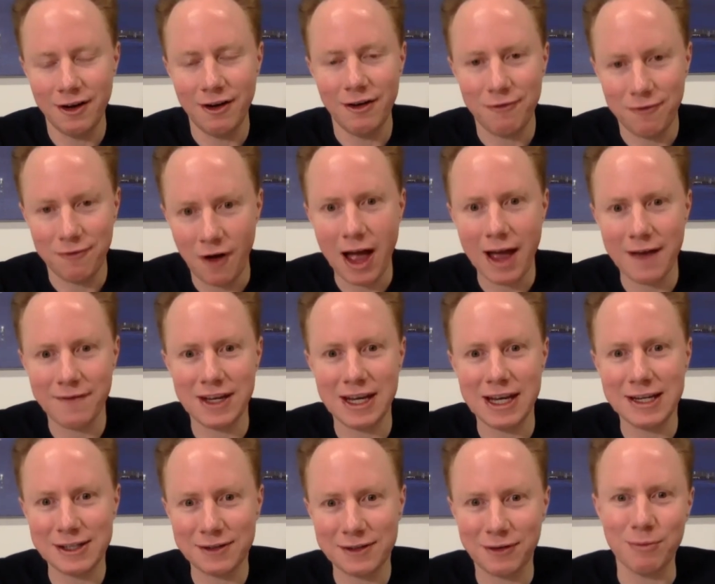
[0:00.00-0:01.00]
5
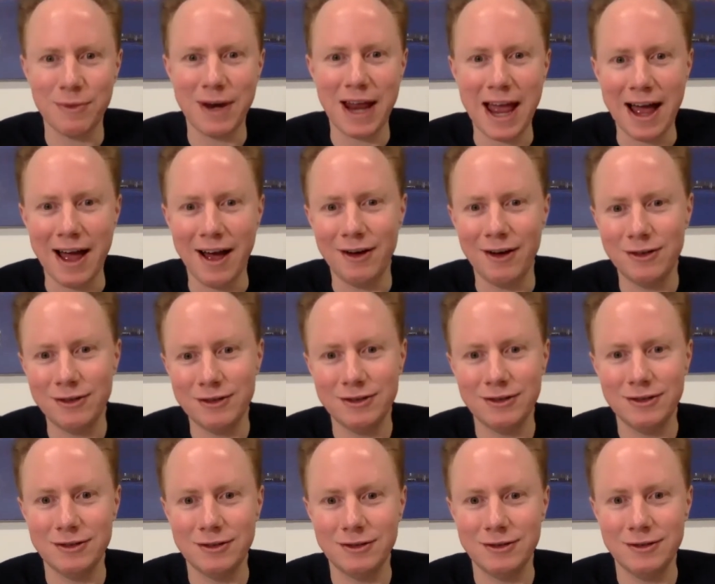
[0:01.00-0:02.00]
years from now,
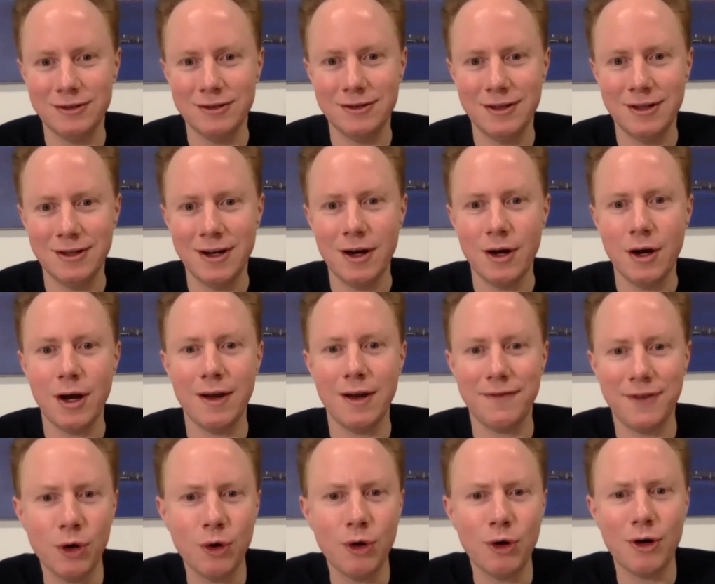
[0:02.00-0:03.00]
if
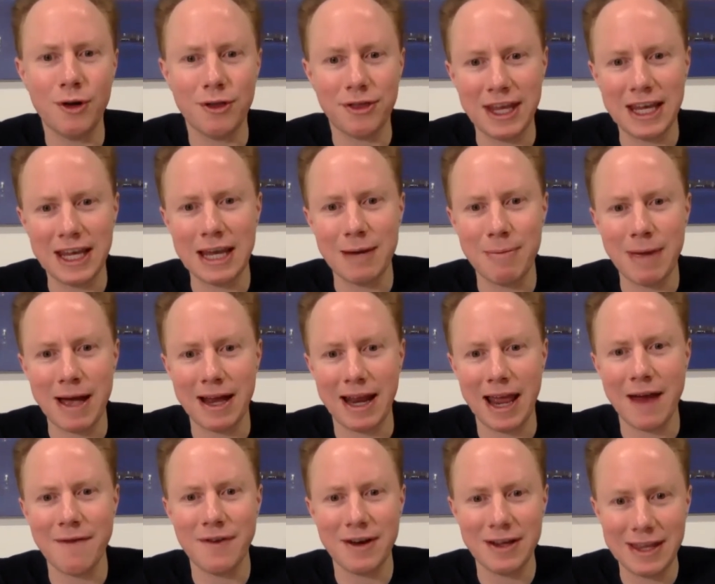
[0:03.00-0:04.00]
you're thinking about
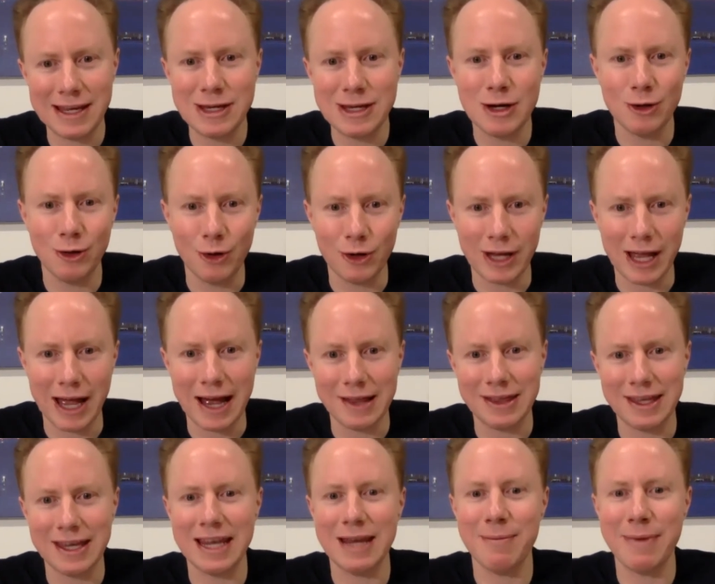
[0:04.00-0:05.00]
everything you look at,
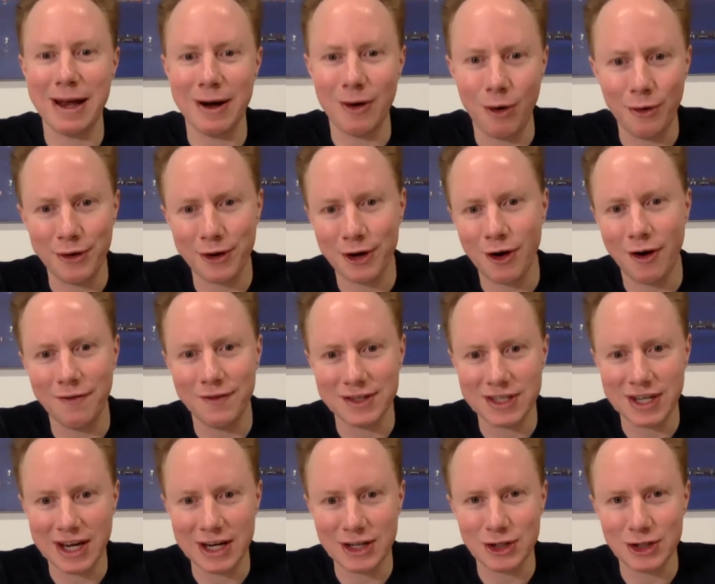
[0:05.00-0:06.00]
thinking about all the
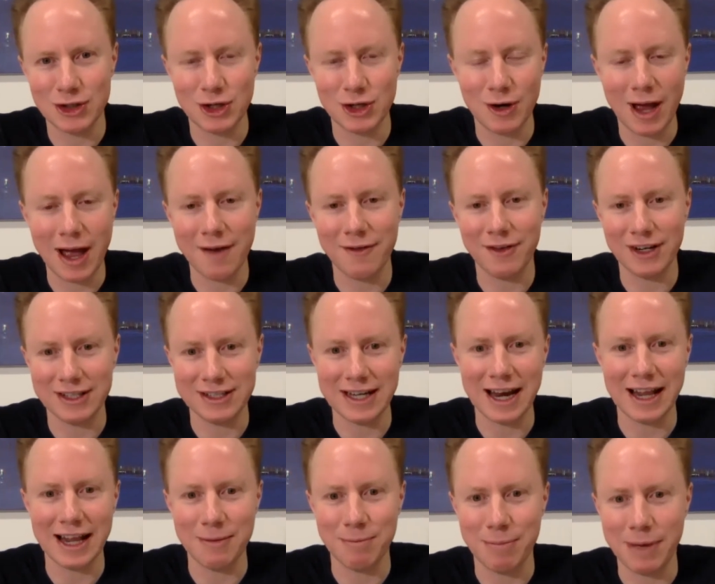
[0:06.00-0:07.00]
conversations you have on a
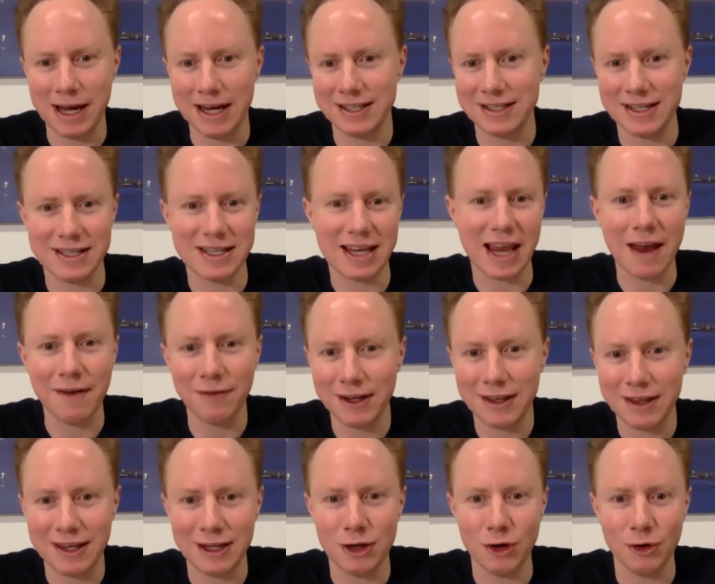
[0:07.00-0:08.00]
daily basis,
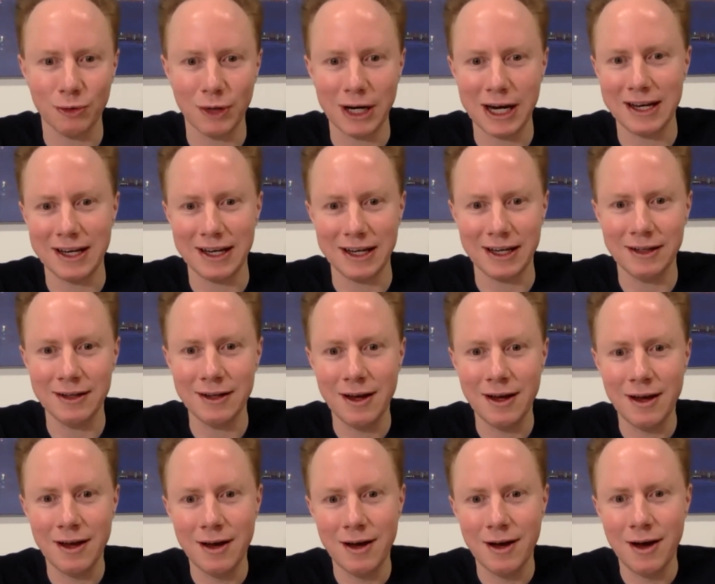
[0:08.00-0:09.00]
everything you're reading,
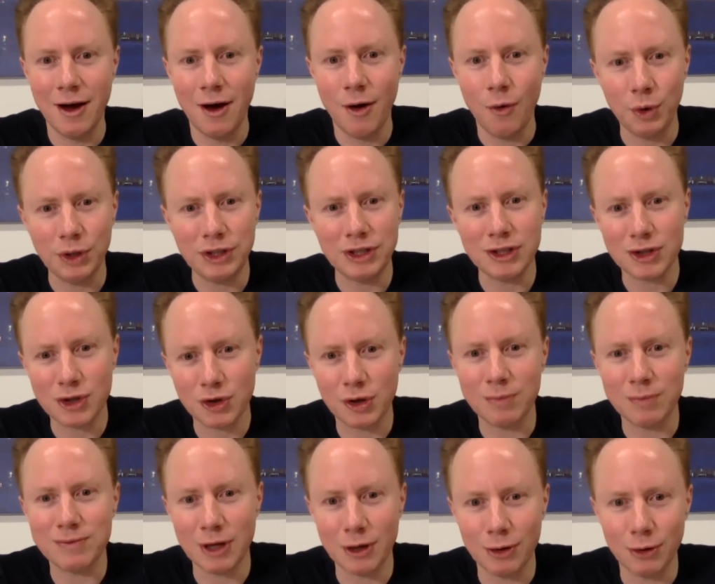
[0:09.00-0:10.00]
what does
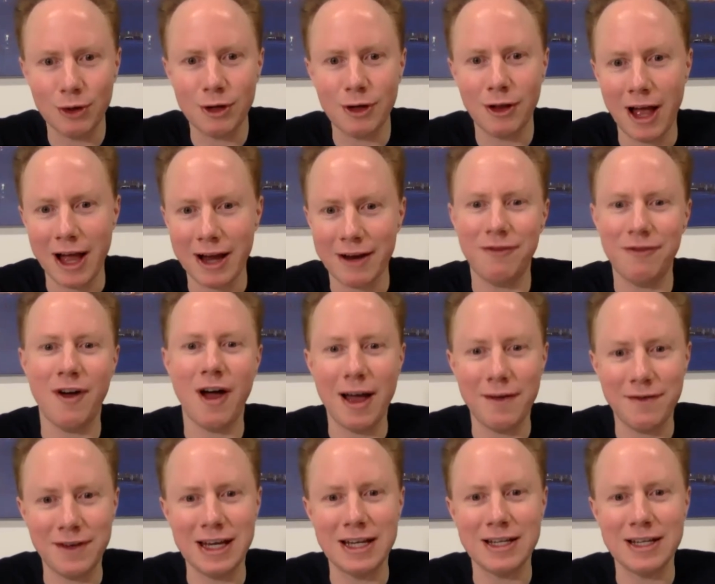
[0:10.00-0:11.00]
crypto look like
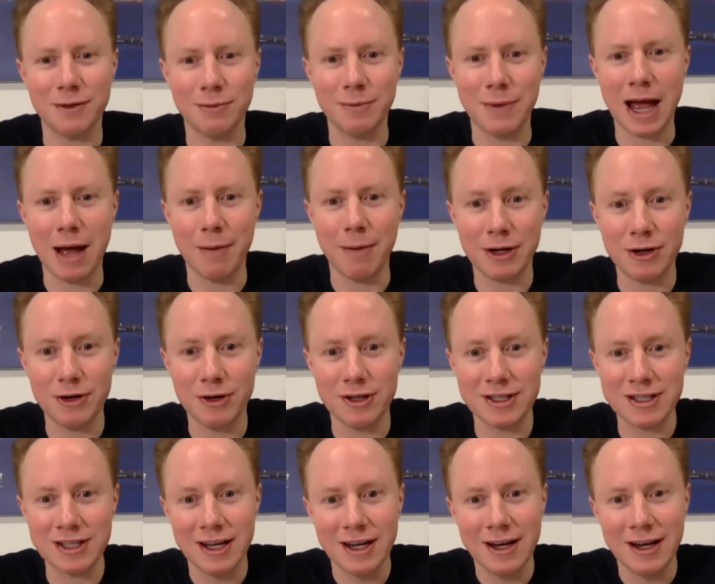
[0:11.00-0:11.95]
5 years from now? Because